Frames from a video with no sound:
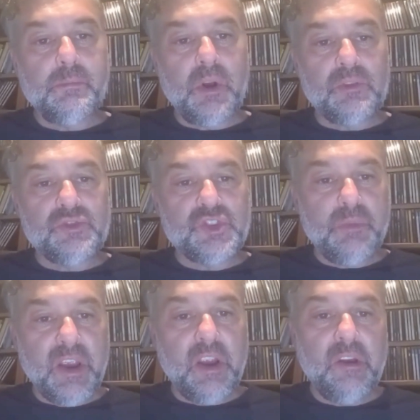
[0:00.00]
Parker
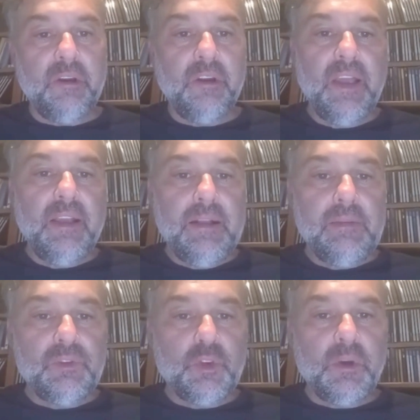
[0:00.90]
Shper,
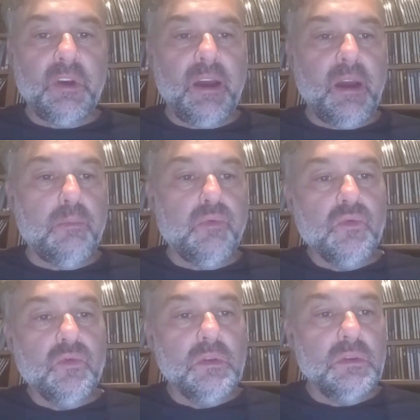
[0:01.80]
Thomas
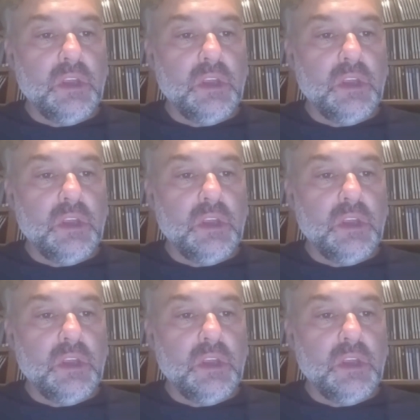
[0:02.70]
Carbou.